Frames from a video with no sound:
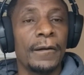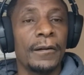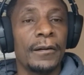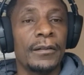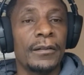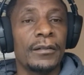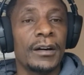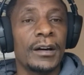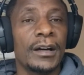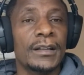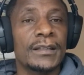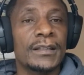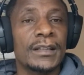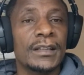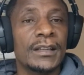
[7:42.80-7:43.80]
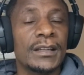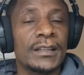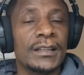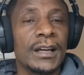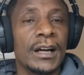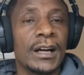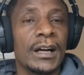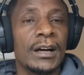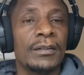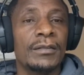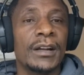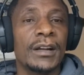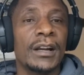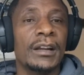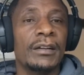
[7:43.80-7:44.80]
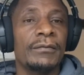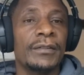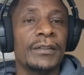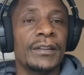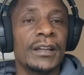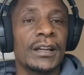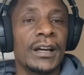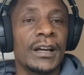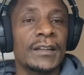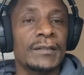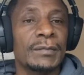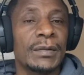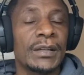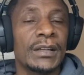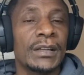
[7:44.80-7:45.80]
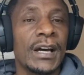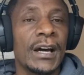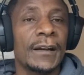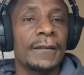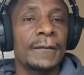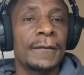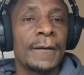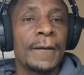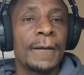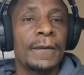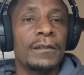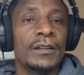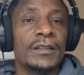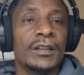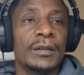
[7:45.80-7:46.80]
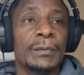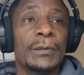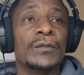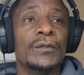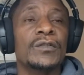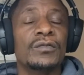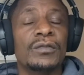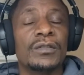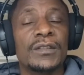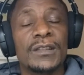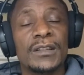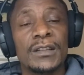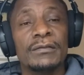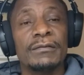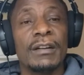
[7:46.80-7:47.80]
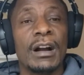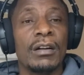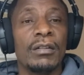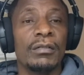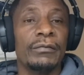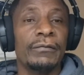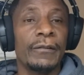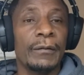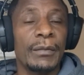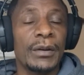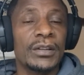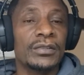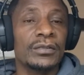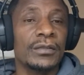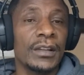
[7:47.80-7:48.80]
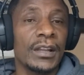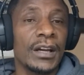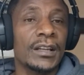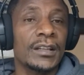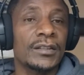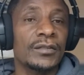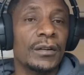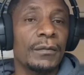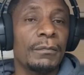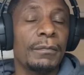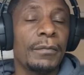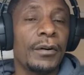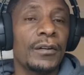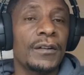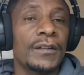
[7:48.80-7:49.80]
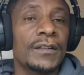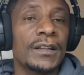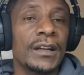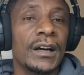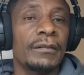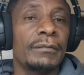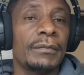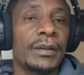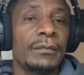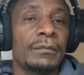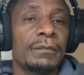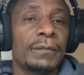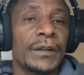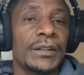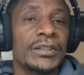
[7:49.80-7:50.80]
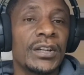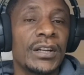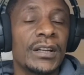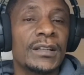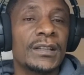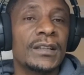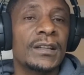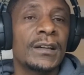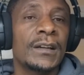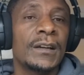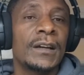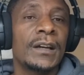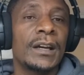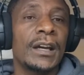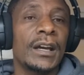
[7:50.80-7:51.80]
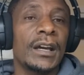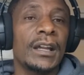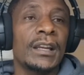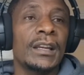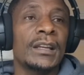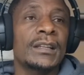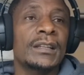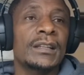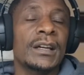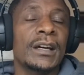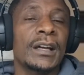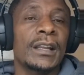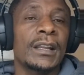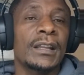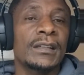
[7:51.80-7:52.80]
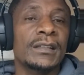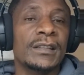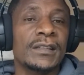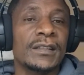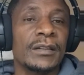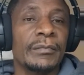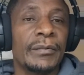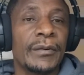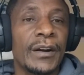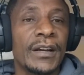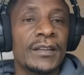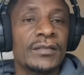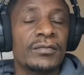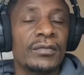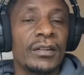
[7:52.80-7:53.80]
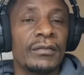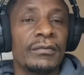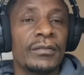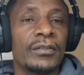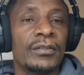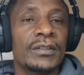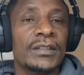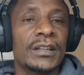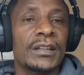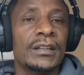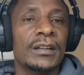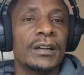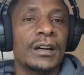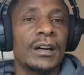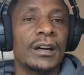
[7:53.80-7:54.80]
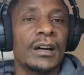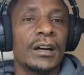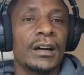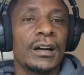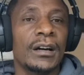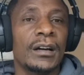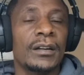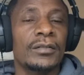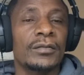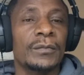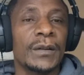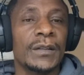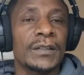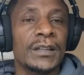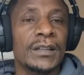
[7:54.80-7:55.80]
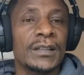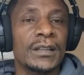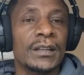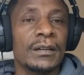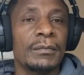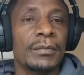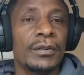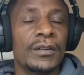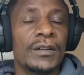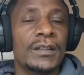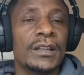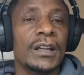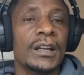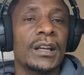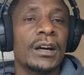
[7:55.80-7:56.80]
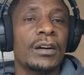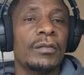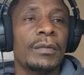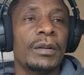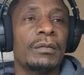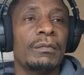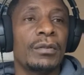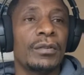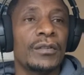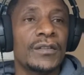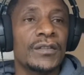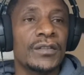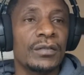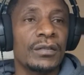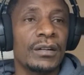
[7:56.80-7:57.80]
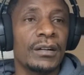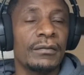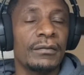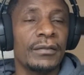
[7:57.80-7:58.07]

CDSC account and everything has been done, you're supposed to receive a confirmation that your bonds have been purchased, and this is the price you have gotten to purchase the bonds, and how many bonds you